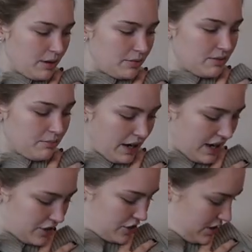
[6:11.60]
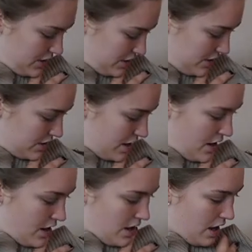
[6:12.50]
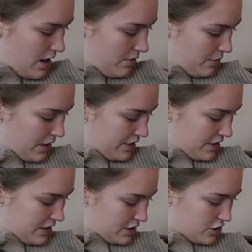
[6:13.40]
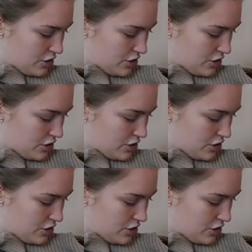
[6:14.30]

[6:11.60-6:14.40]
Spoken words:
maybe some black jeans. But I think it's